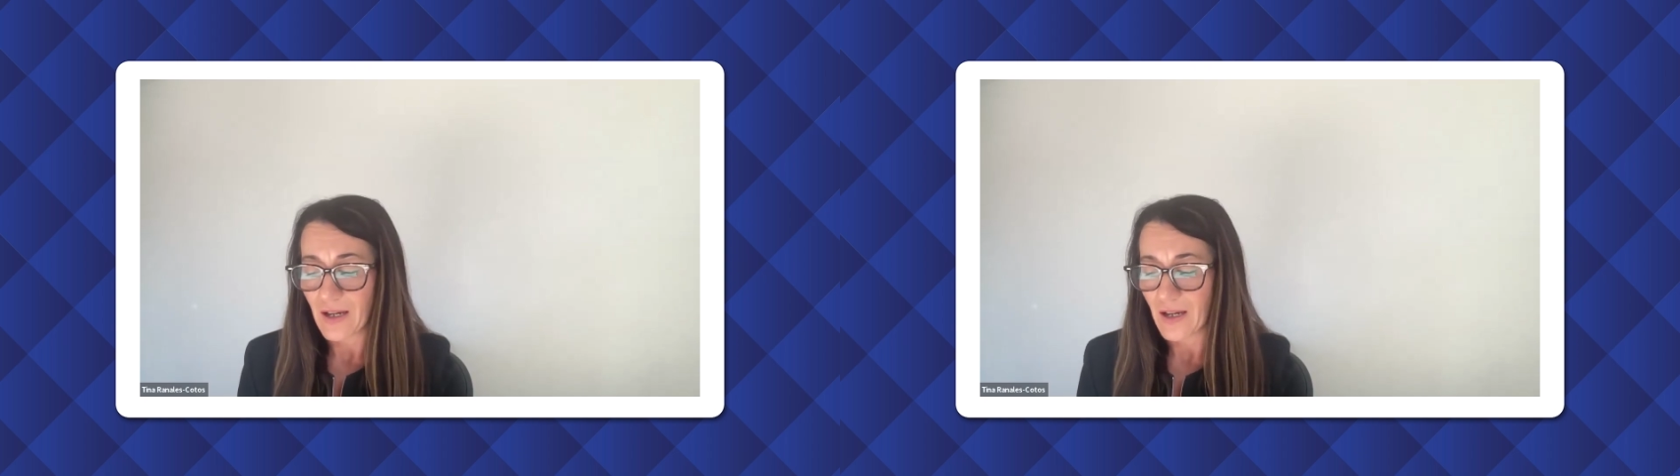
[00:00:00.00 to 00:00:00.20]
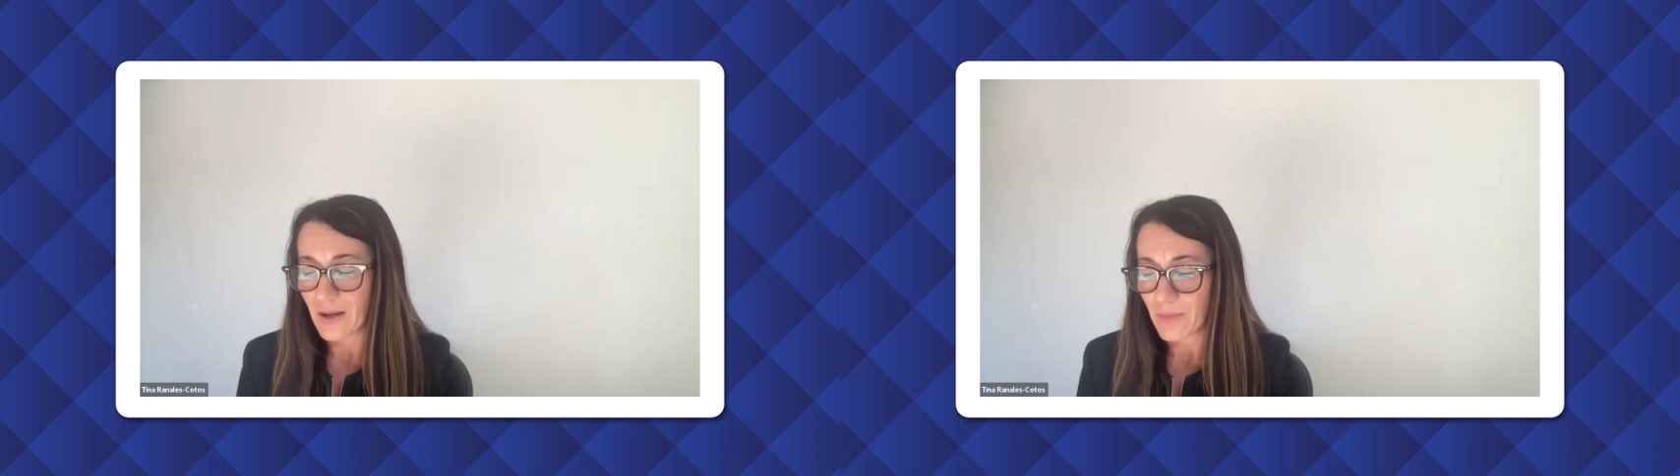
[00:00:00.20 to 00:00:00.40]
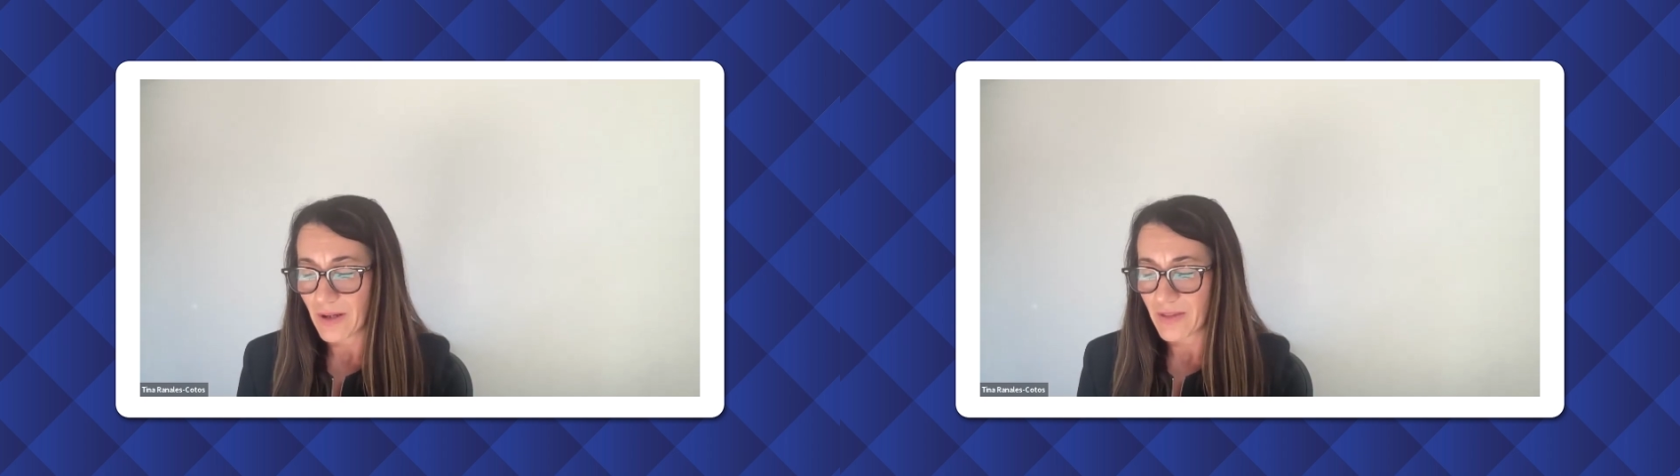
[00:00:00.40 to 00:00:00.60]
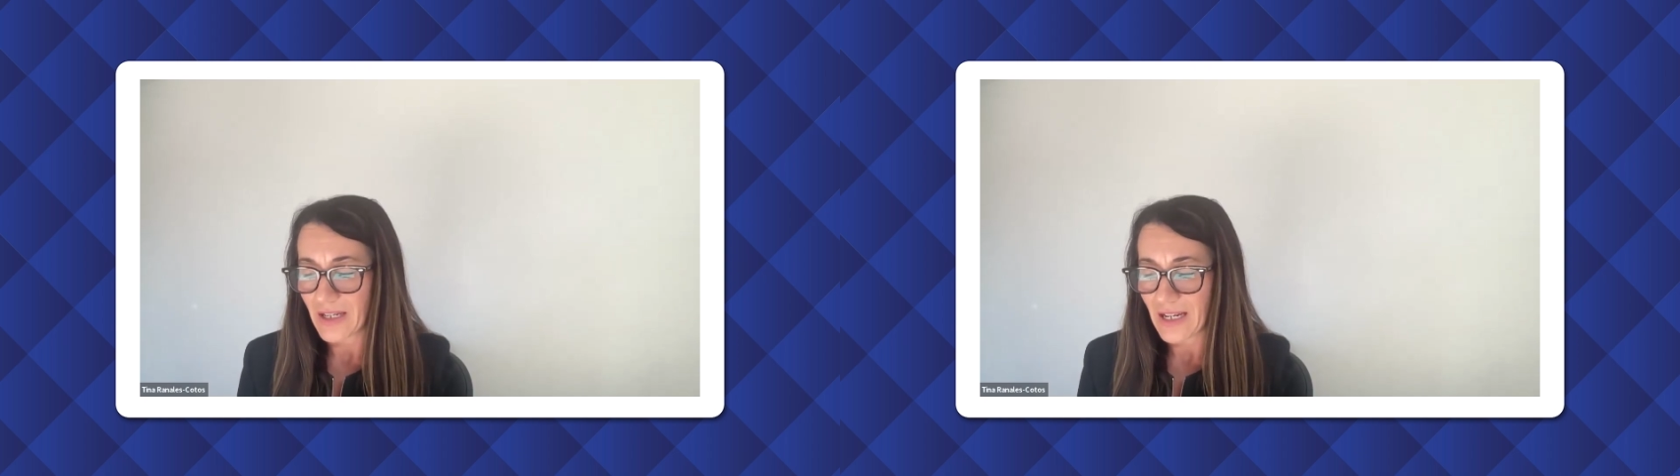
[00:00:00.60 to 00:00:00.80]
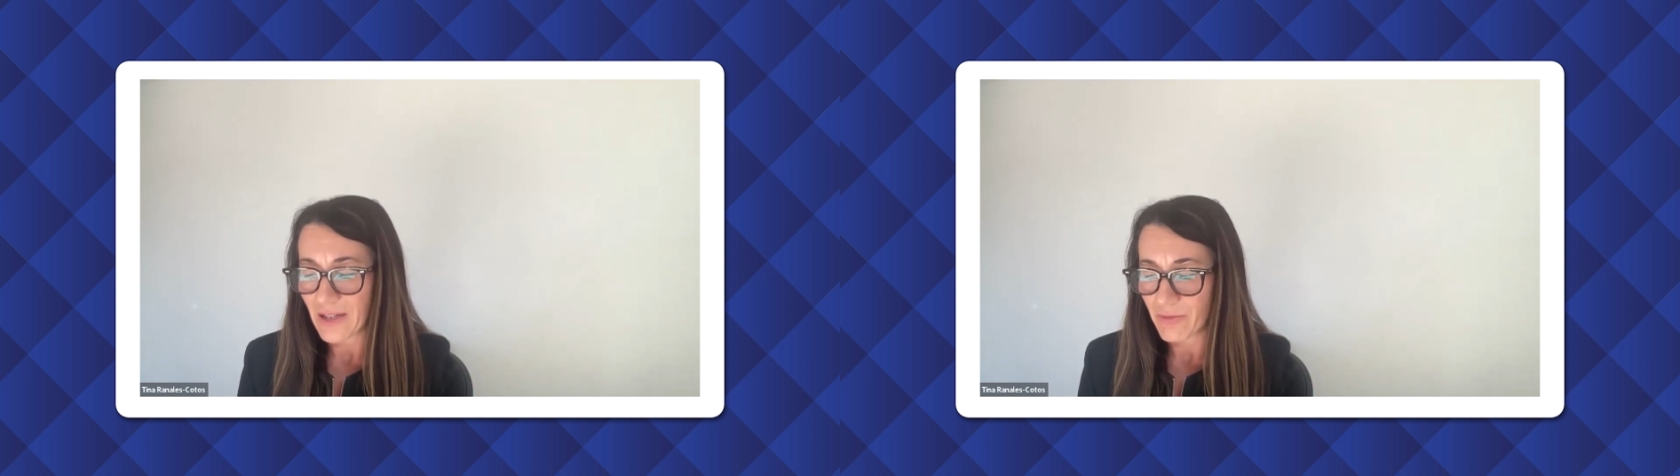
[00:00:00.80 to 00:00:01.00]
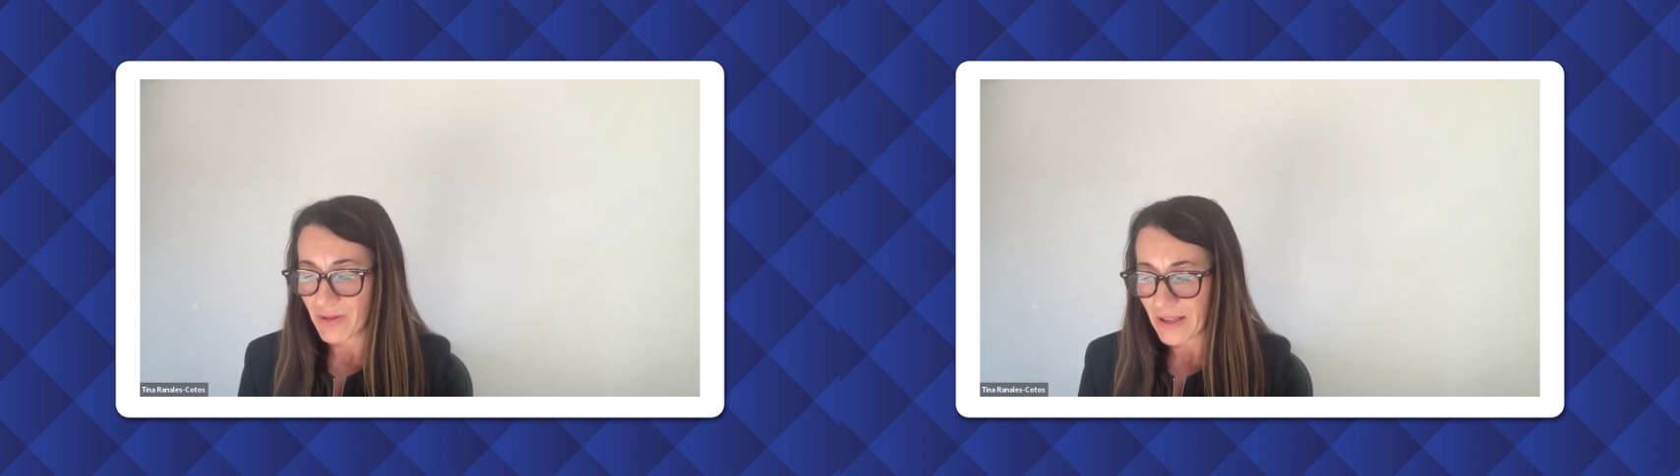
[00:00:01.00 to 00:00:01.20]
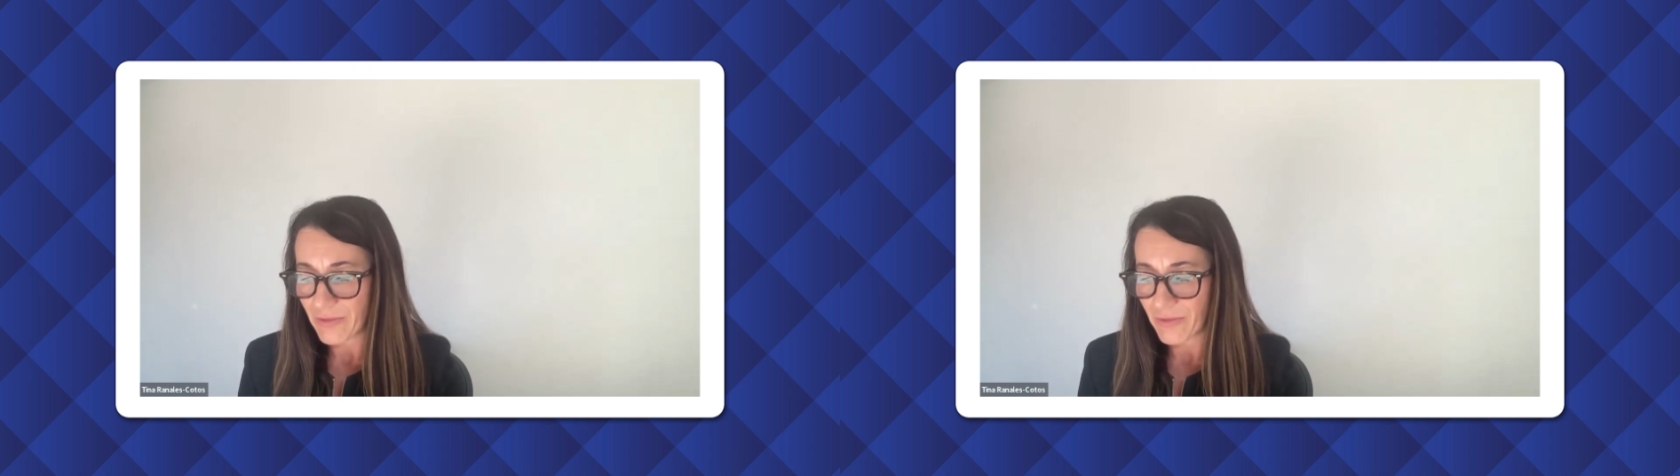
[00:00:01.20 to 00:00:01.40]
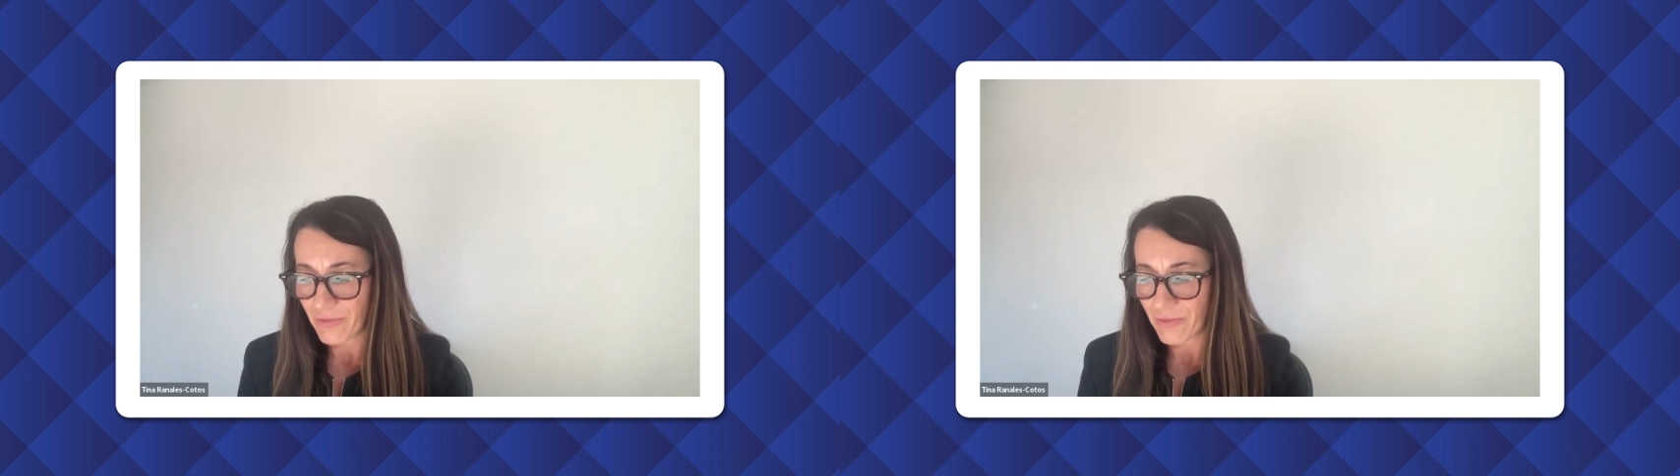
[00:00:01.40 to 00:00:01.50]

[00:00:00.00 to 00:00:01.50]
and then any relief